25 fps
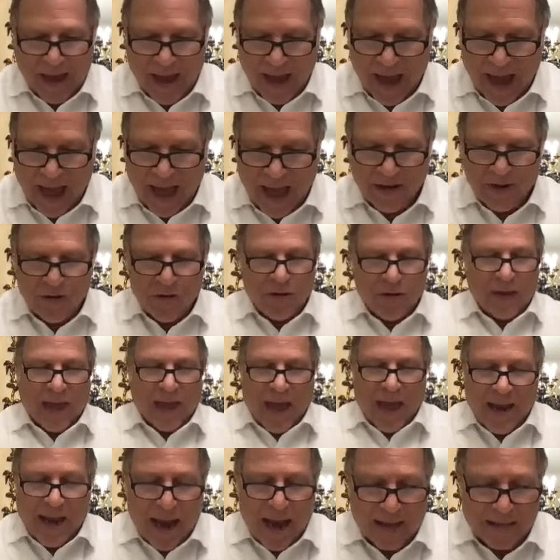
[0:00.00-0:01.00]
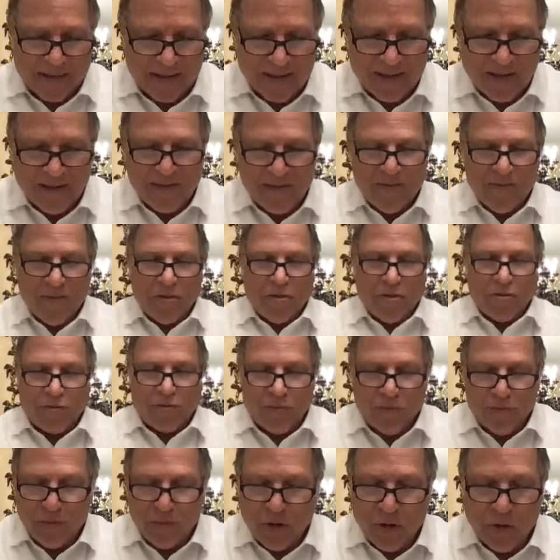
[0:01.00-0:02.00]
and you cannot
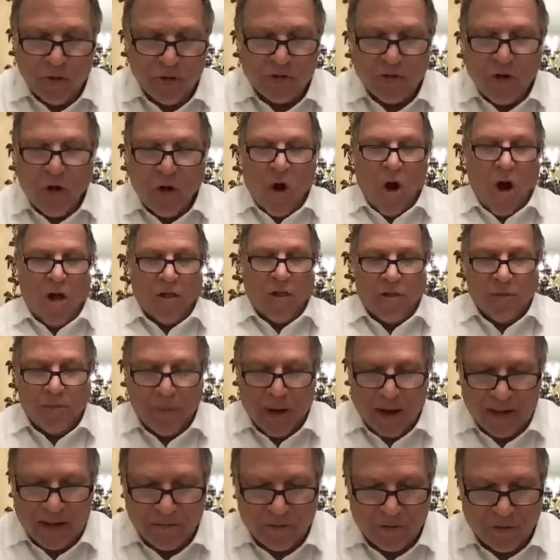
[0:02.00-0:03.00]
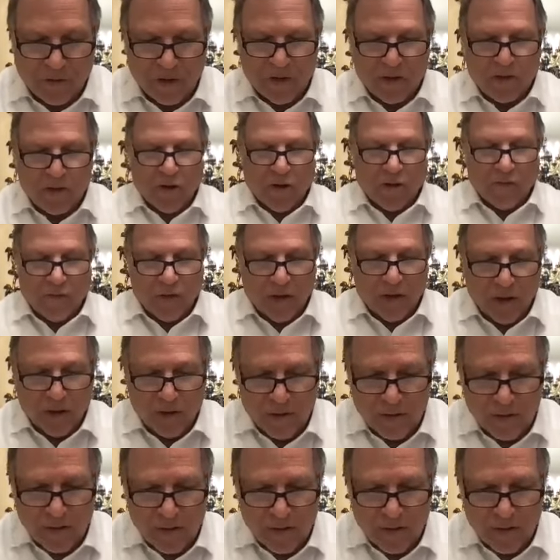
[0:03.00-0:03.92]
use all the money for nadava.